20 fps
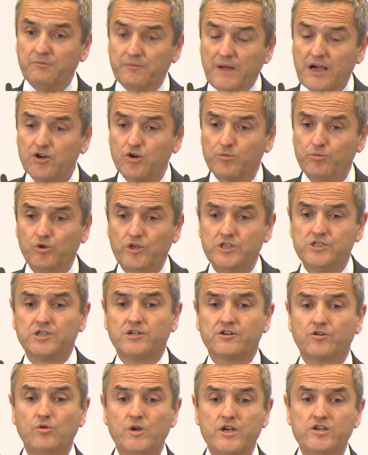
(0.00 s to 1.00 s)

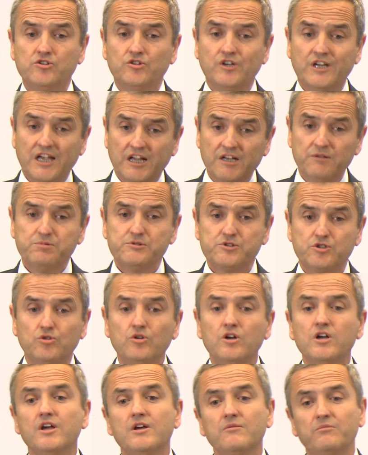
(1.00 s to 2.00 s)
macroprudential regulation helps you
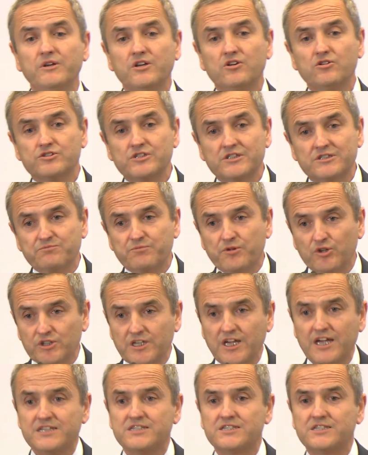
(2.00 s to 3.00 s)
because it
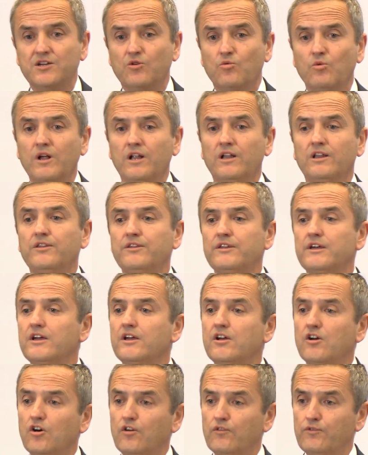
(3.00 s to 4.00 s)
protects the wealth
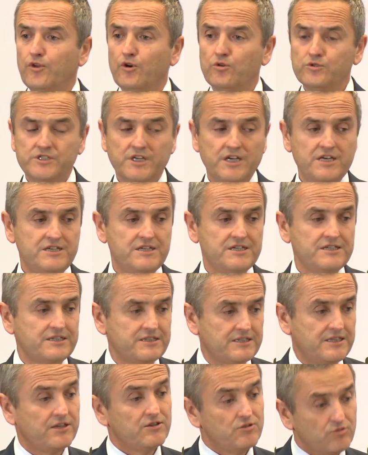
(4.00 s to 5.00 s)
of those agents
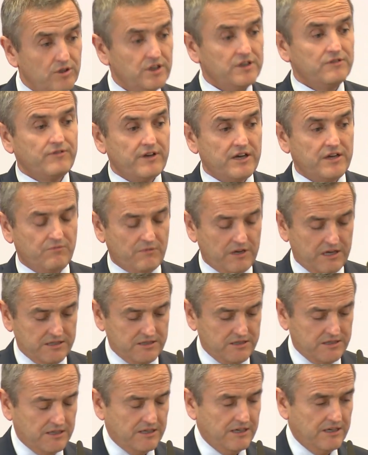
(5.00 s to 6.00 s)
that you need very
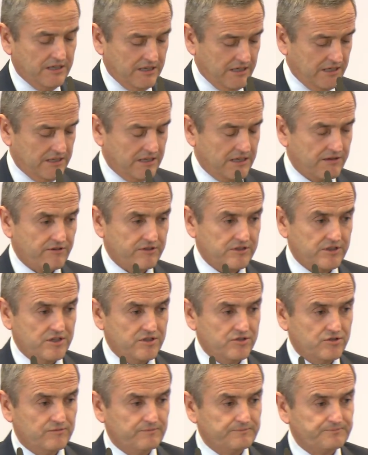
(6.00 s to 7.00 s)
much in a
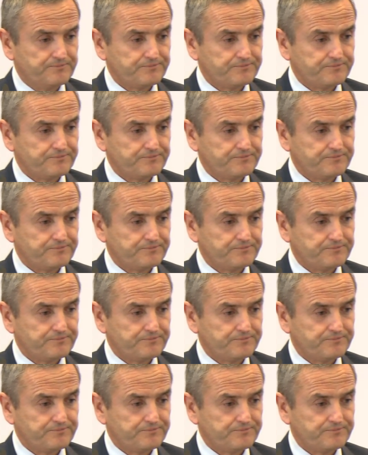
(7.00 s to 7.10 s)
recession.